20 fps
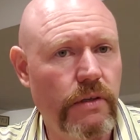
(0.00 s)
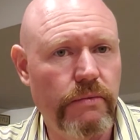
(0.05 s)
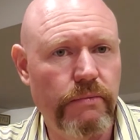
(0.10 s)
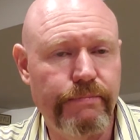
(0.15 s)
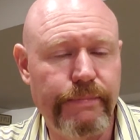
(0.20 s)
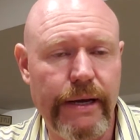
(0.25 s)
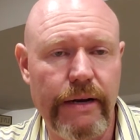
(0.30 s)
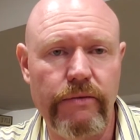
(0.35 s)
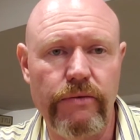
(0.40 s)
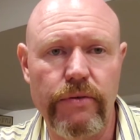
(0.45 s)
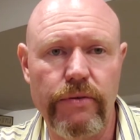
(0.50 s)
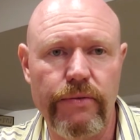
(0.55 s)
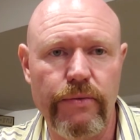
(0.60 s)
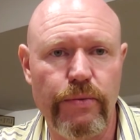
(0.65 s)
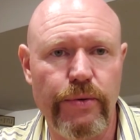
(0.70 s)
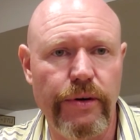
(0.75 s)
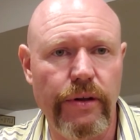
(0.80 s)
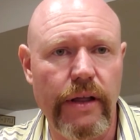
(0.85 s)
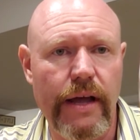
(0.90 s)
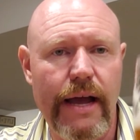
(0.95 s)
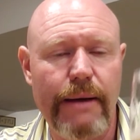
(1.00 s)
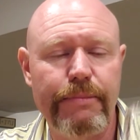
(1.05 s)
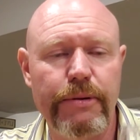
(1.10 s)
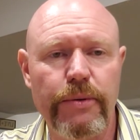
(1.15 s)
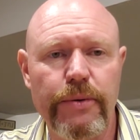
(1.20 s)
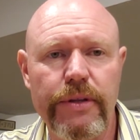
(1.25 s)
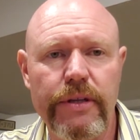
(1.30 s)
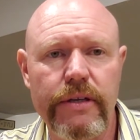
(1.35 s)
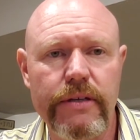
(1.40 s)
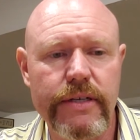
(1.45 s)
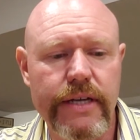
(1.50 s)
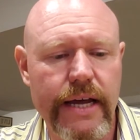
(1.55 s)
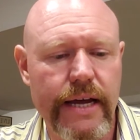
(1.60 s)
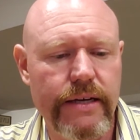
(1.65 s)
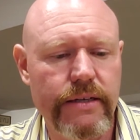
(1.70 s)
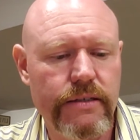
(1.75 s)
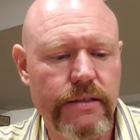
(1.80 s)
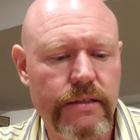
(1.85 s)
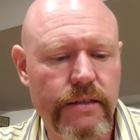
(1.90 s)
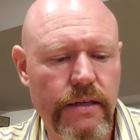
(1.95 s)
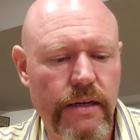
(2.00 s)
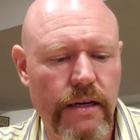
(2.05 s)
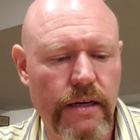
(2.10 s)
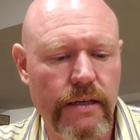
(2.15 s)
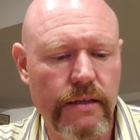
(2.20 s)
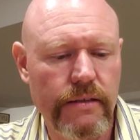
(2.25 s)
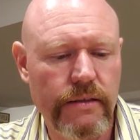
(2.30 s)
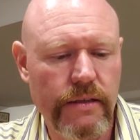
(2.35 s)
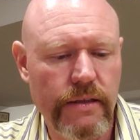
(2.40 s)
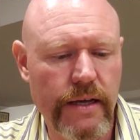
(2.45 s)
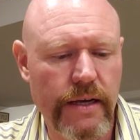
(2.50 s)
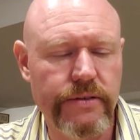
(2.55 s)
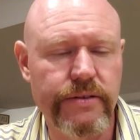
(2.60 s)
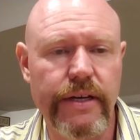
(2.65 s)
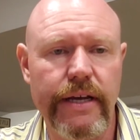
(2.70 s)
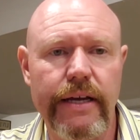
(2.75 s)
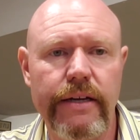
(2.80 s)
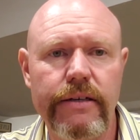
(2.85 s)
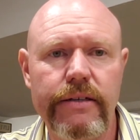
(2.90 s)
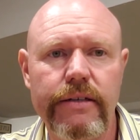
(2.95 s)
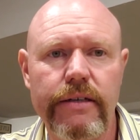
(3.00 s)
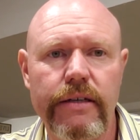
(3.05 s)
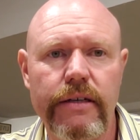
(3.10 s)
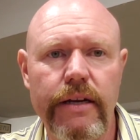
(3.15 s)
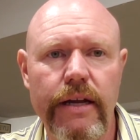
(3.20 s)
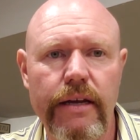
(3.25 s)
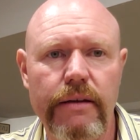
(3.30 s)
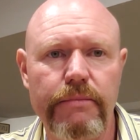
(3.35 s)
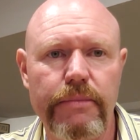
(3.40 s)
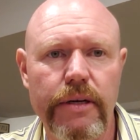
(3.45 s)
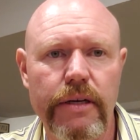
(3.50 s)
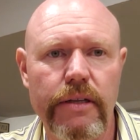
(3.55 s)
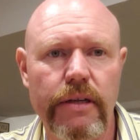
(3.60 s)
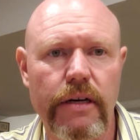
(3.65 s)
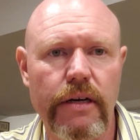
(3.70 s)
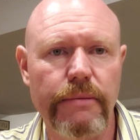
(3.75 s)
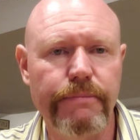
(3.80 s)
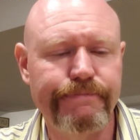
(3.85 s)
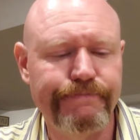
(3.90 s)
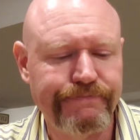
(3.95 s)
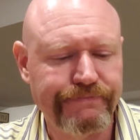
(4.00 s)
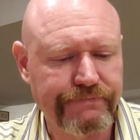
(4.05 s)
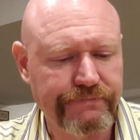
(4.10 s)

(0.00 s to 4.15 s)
been real happy with these guys. Thanks again to Nate being the hub.